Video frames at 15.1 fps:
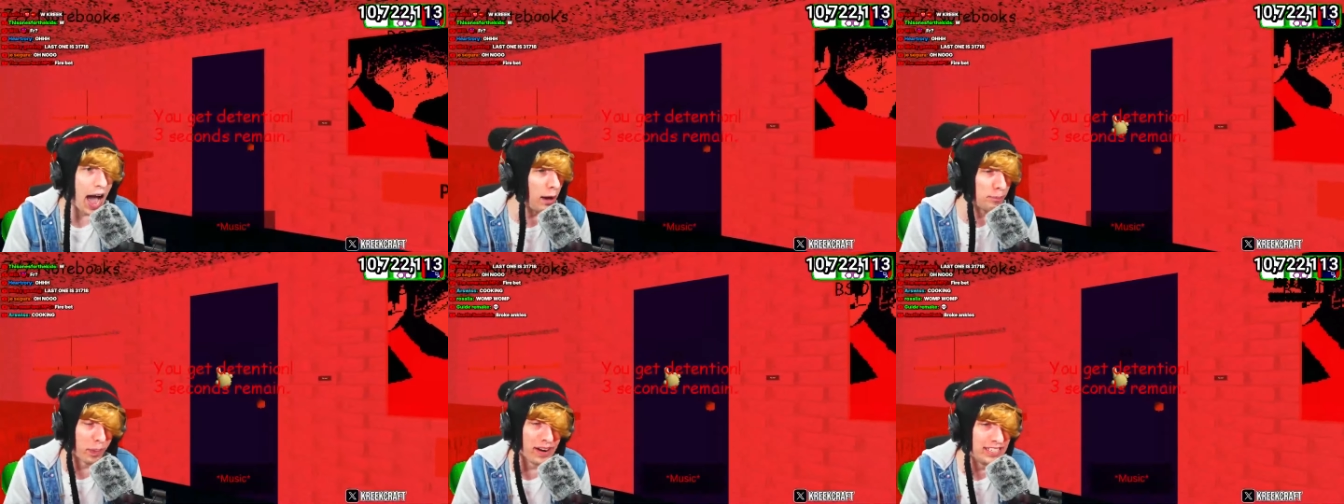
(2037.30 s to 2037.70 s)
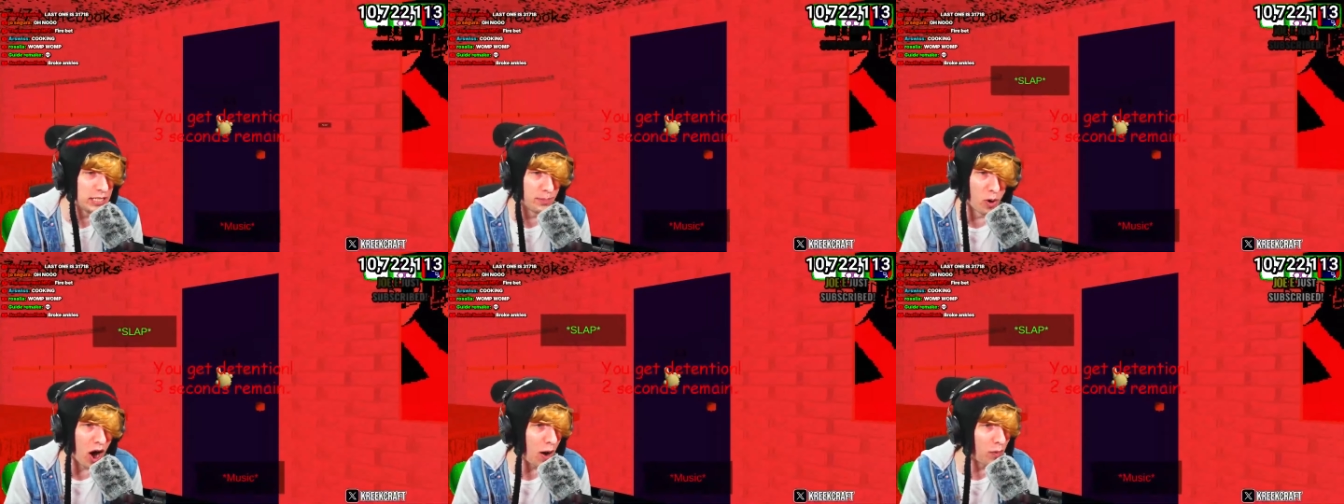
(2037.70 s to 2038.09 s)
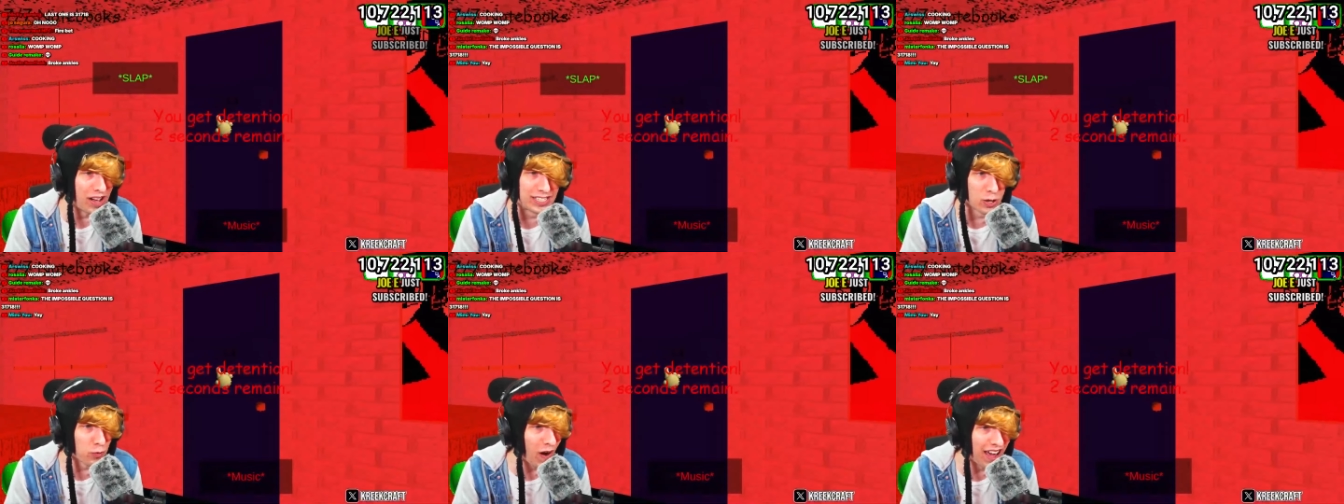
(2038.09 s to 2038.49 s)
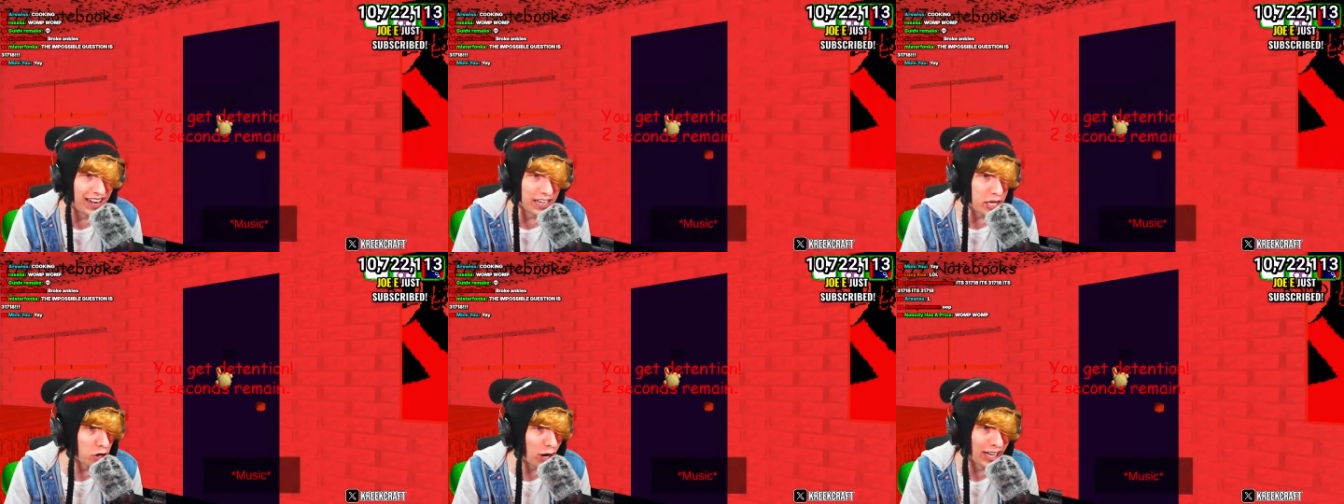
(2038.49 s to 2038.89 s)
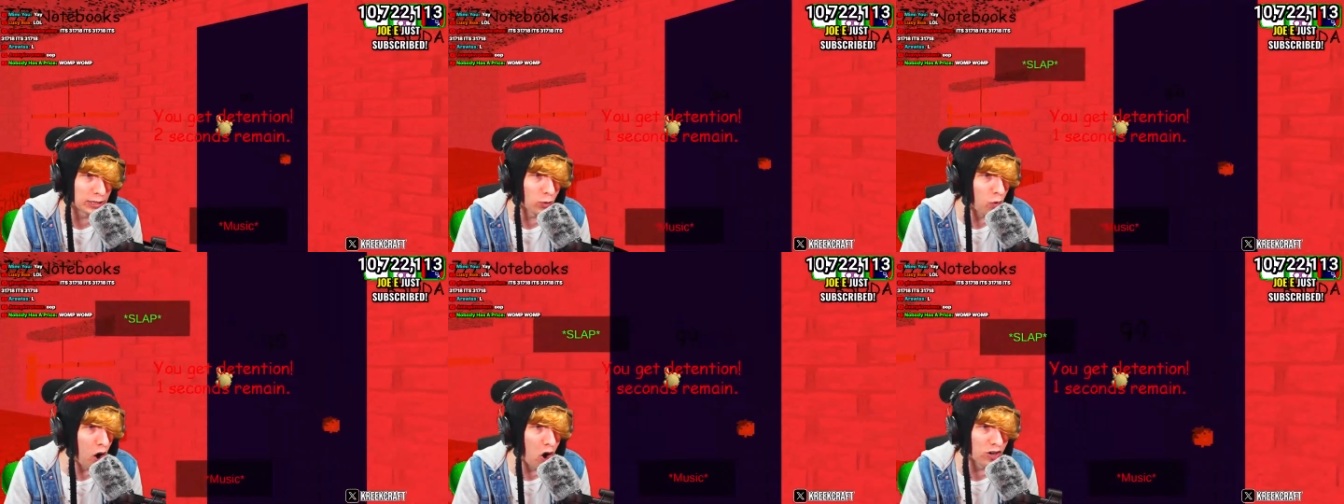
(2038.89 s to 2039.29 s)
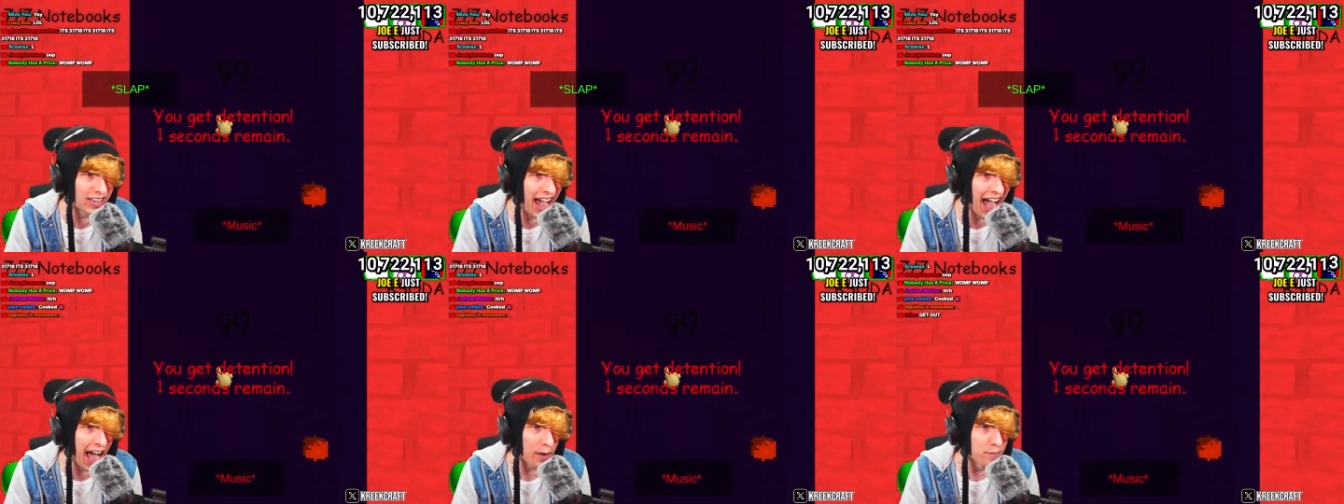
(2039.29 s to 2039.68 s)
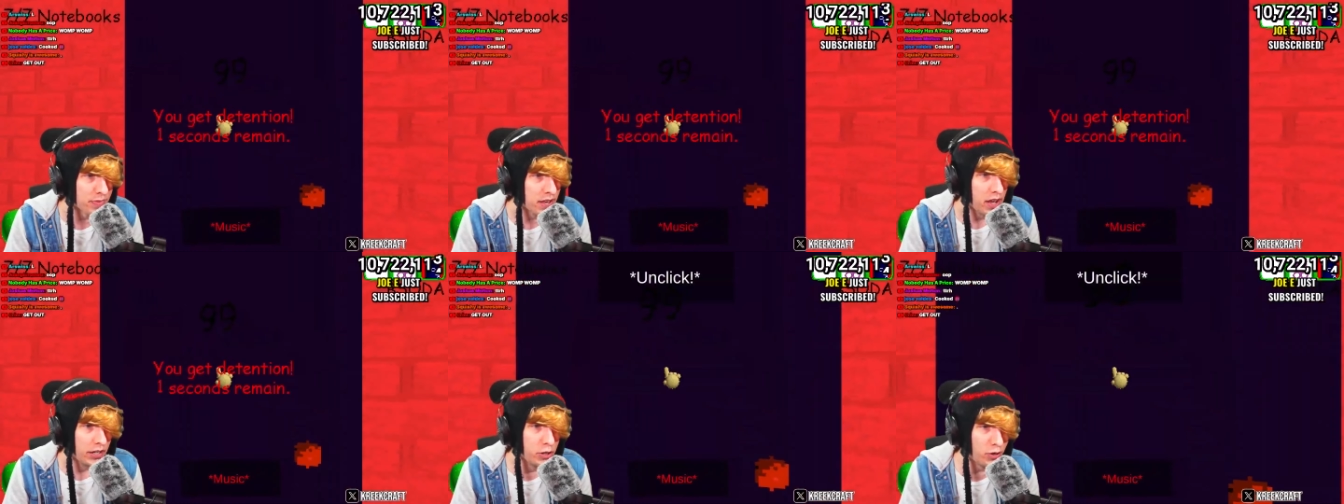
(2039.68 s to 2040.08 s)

principal, I wasn't running. You got the wrong guy. You